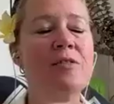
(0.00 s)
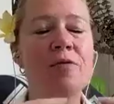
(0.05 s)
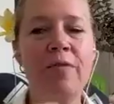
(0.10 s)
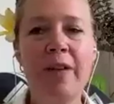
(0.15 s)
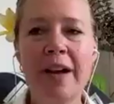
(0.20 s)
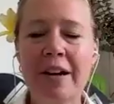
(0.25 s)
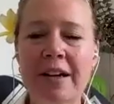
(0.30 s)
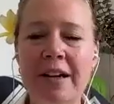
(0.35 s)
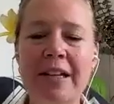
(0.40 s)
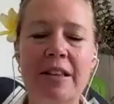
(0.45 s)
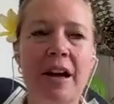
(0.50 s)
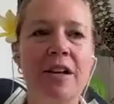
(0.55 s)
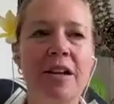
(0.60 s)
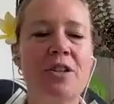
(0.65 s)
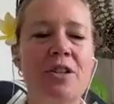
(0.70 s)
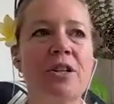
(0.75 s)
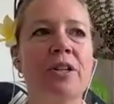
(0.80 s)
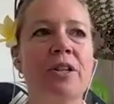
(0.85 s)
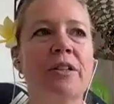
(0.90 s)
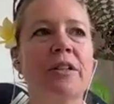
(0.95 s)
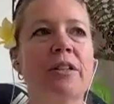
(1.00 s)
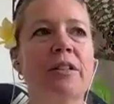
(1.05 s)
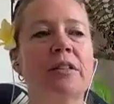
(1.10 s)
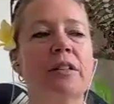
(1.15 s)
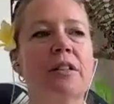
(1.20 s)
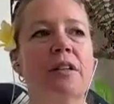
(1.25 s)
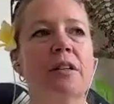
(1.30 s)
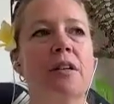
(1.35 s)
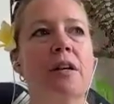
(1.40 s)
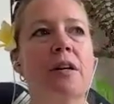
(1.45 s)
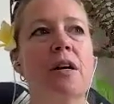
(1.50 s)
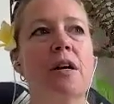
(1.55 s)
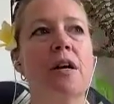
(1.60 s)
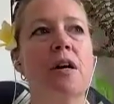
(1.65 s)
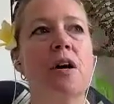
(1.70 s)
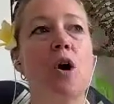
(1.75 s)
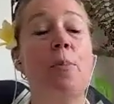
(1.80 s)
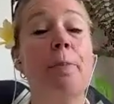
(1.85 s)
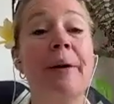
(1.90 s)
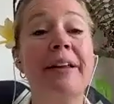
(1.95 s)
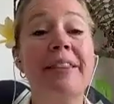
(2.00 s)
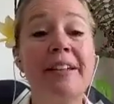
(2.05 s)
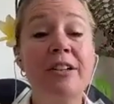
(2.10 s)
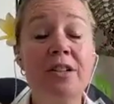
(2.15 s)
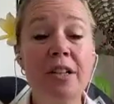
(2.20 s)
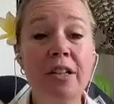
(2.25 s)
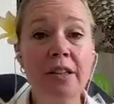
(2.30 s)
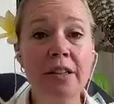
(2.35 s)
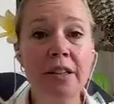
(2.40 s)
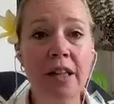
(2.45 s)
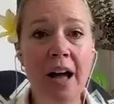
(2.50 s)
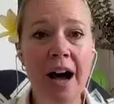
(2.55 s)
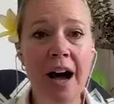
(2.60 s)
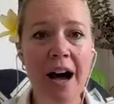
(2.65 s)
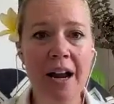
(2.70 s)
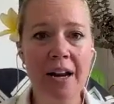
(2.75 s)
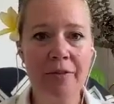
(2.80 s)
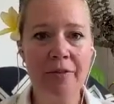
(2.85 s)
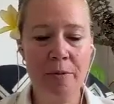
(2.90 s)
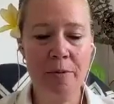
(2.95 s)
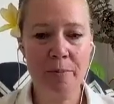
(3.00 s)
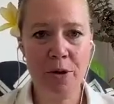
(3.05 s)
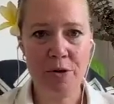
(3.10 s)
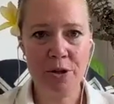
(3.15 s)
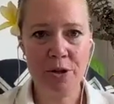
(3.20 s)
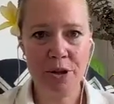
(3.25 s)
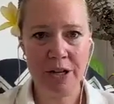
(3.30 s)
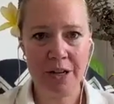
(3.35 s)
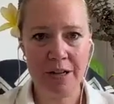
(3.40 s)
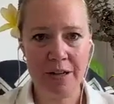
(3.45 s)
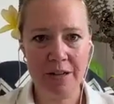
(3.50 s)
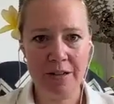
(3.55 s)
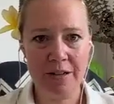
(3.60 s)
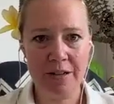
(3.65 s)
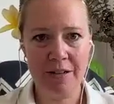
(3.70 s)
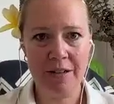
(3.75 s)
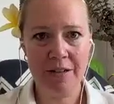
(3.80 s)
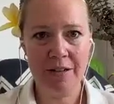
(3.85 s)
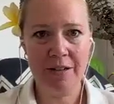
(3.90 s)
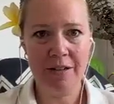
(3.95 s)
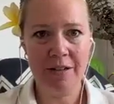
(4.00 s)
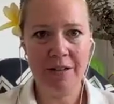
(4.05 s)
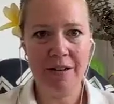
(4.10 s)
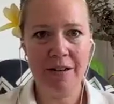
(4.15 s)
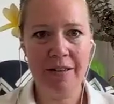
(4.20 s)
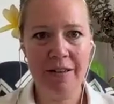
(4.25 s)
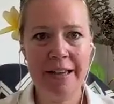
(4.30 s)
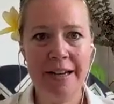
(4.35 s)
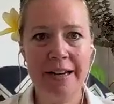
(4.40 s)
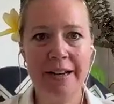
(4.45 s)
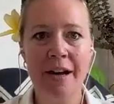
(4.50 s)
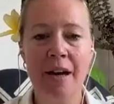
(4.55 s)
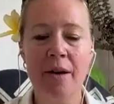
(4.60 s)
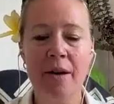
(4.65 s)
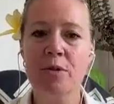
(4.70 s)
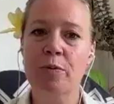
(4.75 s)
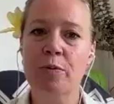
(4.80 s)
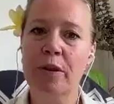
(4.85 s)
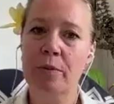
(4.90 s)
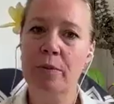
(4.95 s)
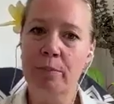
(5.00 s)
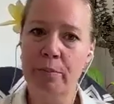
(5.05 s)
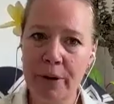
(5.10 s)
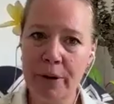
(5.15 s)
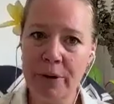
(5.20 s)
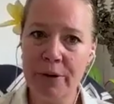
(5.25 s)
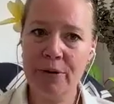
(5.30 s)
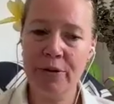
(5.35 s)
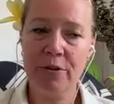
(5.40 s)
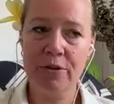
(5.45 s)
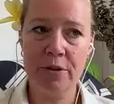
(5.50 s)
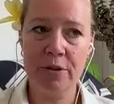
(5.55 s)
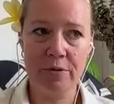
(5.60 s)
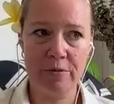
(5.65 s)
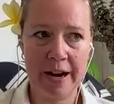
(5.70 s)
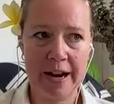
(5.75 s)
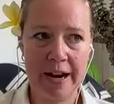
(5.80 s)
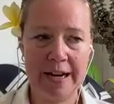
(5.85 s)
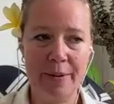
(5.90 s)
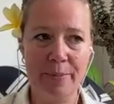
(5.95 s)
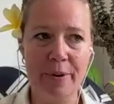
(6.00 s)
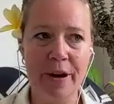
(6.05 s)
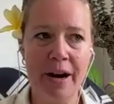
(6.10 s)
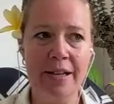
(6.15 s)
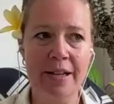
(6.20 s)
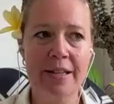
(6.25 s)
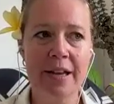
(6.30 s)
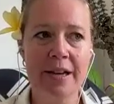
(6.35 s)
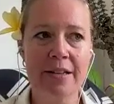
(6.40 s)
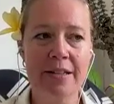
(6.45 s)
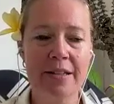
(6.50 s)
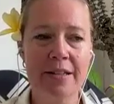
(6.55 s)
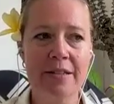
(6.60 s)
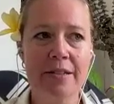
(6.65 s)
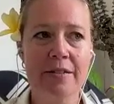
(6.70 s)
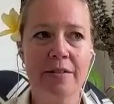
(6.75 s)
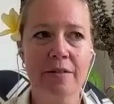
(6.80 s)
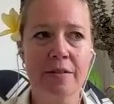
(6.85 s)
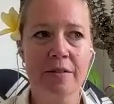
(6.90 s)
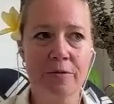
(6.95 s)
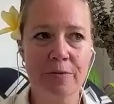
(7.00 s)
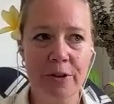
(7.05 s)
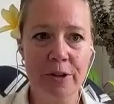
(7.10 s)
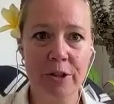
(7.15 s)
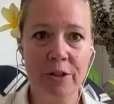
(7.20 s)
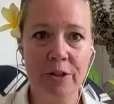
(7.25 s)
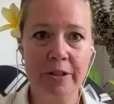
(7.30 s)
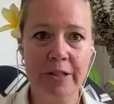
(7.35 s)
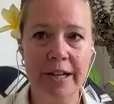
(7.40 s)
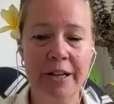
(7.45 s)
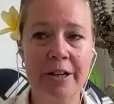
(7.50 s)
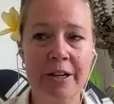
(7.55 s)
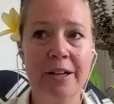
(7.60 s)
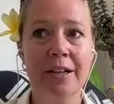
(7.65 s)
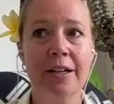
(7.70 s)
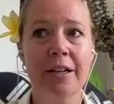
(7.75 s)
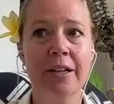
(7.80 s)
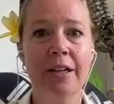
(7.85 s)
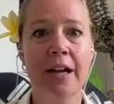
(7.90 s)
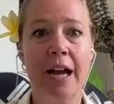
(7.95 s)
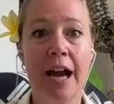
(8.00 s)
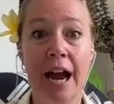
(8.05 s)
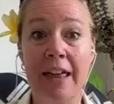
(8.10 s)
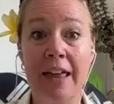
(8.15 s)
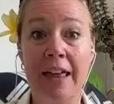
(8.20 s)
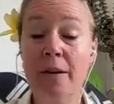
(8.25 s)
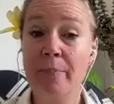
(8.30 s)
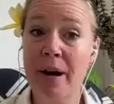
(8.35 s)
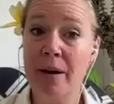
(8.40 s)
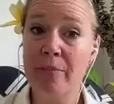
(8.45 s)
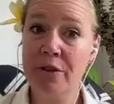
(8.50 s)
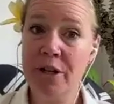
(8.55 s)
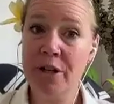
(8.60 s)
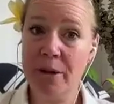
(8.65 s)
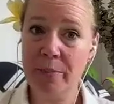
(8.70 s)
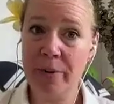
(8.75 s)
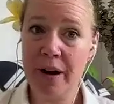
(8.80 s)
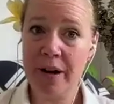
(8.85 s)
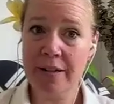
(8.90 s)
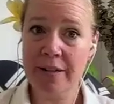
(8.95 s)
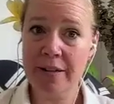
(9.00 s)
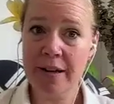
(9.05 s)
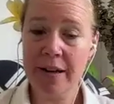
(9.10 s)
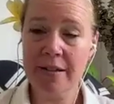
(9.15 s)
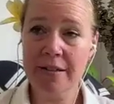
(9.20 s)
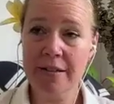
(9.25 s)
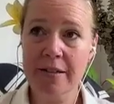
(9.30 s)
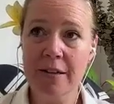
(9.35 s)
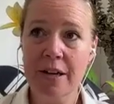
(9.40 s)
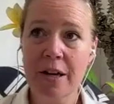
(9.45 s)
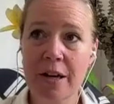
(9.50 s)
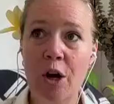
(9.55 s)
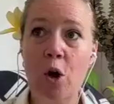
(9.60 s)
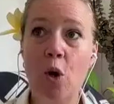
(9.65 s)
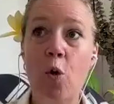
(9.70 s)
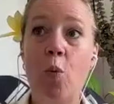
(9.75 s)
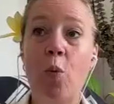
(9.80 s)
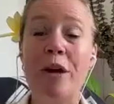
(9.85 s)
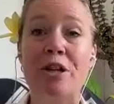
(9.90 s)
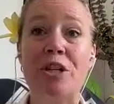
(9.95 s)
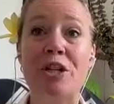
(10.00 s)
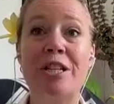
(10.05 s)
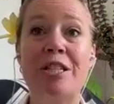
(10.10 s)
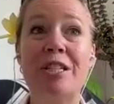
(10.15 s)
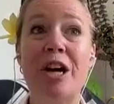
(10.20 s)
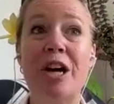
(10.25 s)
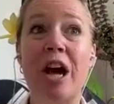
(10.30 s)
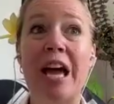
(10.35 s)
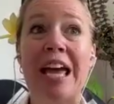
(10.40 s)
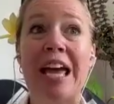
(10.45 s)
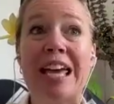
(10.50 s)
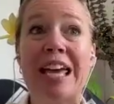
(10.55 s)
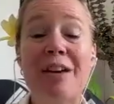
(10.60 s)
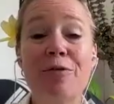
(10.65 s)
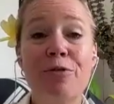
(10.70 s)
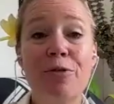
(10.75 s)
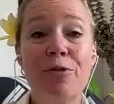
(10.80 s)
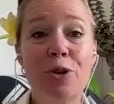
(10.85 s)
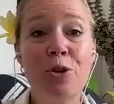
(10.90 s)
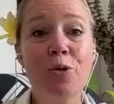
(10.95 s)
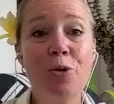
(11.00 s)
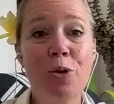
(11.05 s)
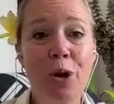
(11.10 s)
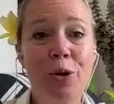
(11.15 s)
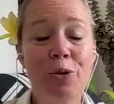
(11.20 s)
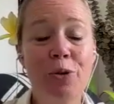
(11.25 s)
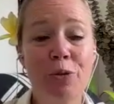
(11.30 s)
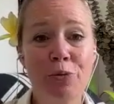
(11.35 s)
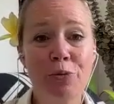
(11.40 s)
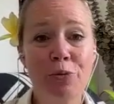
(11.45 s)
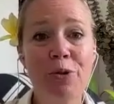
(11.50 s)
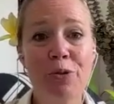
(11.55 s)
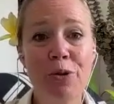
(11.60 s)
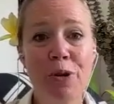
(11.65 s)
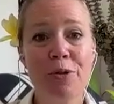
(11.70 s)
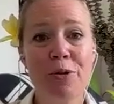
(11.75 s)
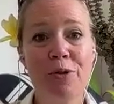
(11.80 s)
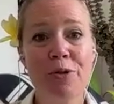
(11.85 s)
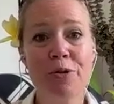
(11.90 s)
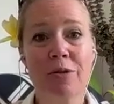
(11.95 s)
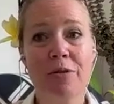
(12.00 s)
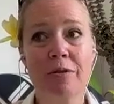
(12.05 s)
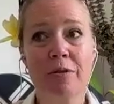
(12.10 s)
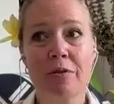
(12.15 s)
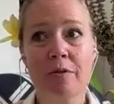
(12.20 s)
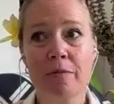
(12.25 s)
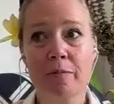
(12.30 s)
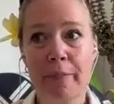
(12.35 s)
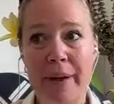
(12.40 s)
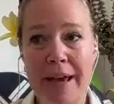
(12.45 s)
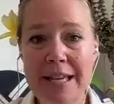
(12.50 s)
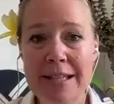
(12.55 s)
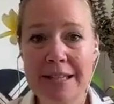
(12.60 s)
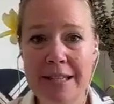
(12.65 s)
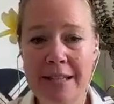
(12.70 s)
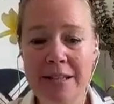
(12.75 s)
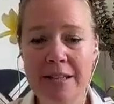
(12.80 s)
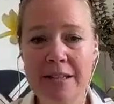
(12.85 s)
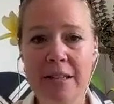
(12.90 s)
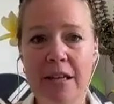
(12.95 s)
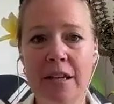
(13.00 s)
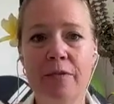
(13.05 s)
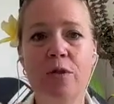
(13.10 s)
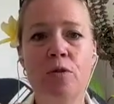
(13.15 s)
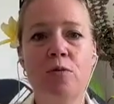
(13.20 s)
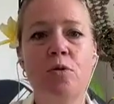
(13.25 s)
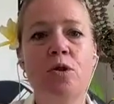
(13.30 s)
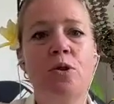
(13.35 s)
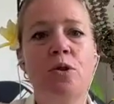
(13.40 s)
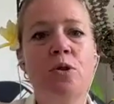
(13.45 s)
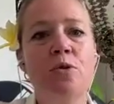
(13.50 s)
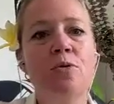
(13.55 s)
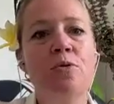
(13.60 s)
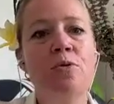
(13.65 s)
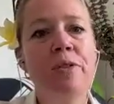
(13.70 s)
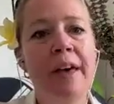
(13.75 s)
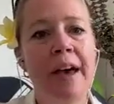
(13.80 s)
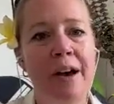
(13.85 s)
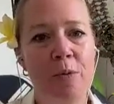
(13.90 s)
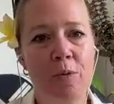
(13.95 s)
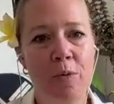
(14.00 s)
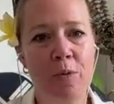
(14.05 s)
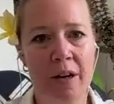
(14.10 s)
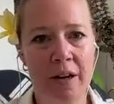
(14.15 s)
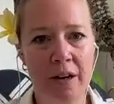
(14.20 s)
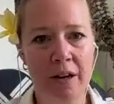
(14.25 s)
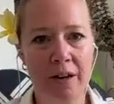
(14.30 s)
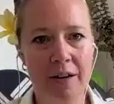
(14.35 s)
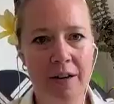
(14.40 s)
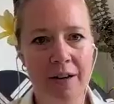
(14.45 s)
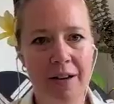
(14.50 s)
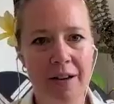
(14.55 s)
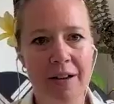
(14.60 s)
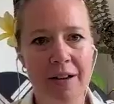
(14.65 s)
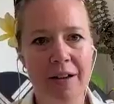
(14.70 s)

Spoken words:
It's very logical, but there's a lot of emotion that comes with both the writing process for the creator and the publishing process, which is if you go through those paces, if you do that work,